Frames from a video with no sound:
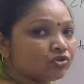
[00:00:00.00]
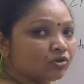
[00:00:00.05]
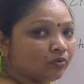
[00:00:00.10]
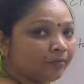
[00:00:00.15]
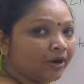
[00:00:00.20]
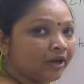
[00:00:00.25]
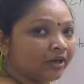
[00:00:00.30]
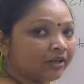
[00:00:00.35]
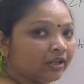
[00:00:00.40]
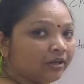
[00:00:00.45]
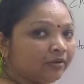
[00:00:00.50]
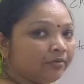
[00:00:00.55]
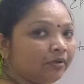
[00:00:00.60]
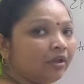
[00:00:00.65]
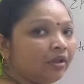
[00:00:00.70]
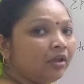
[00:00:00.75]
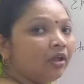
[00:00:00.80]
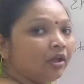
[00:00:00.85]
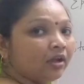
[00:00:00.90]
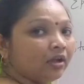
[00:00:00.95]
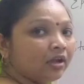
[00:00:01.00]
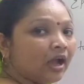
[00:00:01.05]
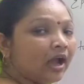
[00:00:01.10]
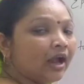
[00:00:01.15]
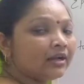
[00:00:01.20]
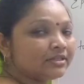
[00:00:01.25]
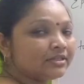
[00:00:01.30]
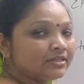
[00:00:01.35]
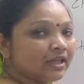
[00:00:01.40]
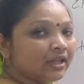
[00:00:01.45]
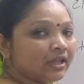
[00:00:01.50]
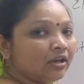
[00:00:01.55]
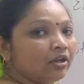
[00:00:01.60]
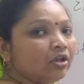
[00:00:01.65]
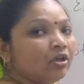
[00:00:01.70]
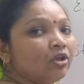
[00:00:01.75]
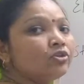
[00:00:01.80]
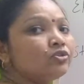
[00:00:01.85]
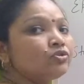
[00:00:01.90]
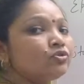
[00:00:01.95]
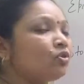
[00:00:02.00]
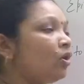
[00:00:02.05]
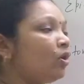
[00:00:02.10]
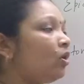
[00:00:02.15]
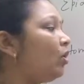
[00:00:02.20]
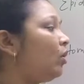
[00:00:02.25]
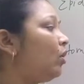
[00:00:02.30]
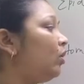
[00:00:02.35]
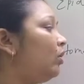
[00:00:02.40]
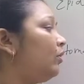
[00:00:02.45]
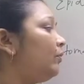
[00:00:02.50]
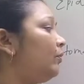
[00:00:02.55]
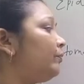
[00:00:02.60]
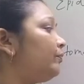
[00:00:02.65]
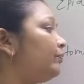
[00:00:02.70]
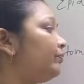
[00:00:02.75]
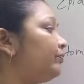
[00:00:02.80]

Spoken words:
stomatal guard cell. So